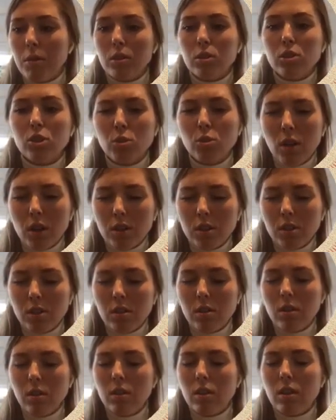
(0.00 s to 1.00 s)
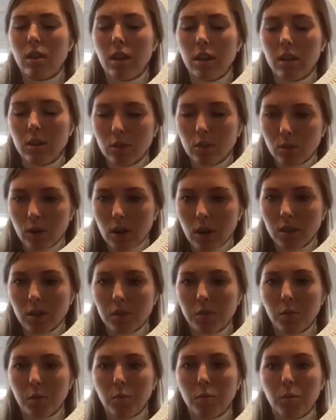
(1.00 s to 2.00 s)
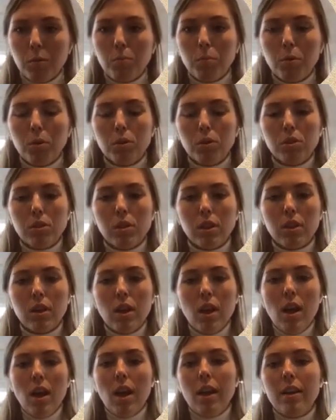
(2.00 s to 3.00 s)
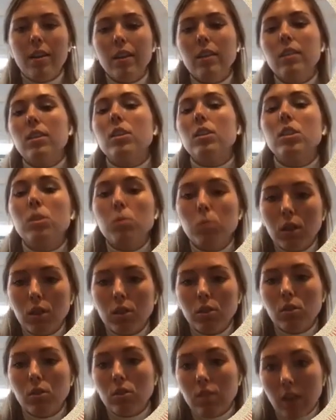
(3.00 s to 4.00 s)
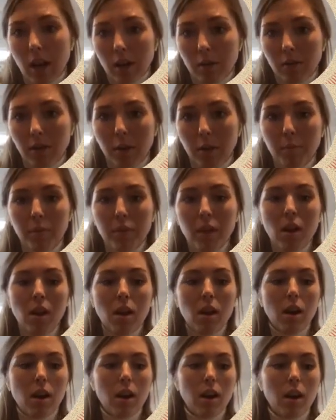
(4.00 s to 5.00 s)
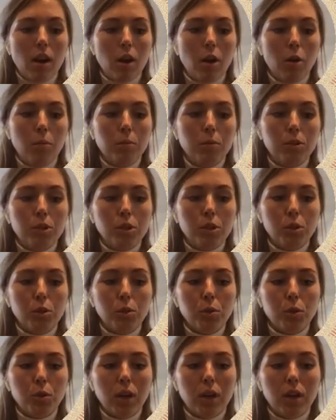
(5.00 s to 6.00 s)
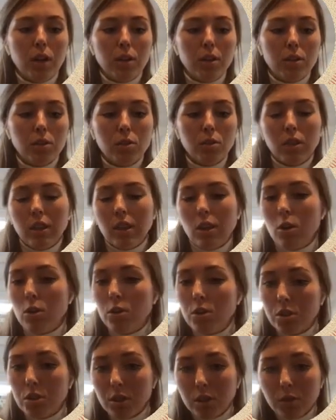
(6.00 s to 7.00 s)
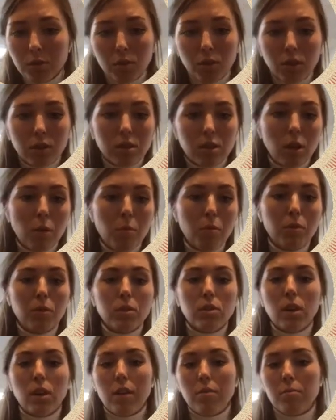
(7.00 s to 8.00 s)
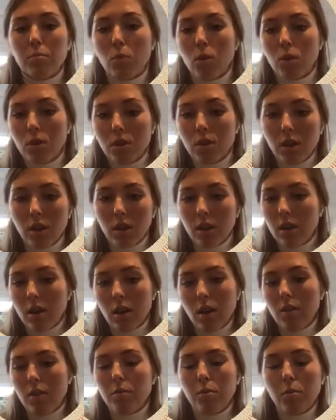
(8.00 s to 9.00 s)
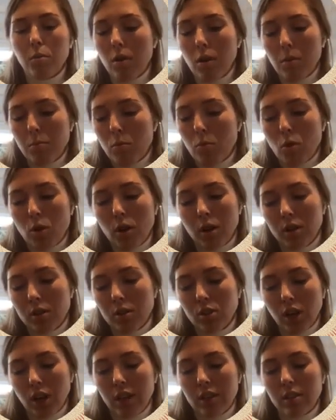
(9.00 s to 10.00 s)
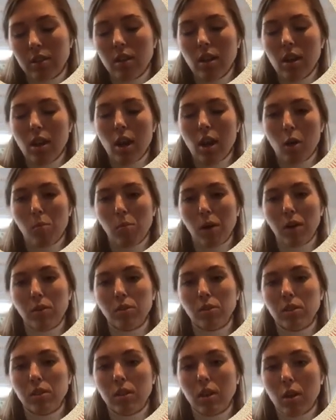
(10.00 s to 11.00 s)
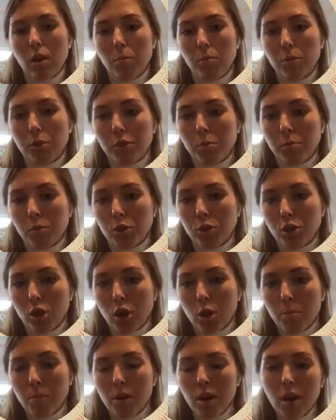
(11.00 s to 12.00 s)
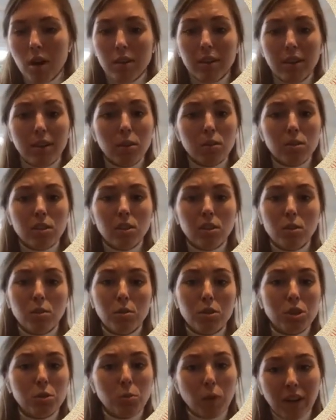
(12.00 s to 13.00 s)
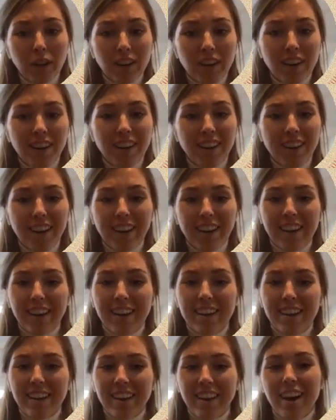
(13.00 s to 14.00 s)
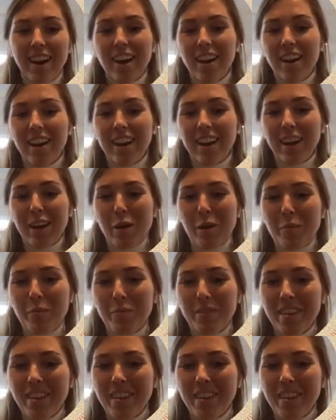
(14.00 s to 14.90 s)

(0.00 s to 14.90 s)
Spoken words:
trust, gain trust from the person, and then they switch to Telegram to negotiate, for example, or to have a more chat about a possible job. They also use Twitter, like all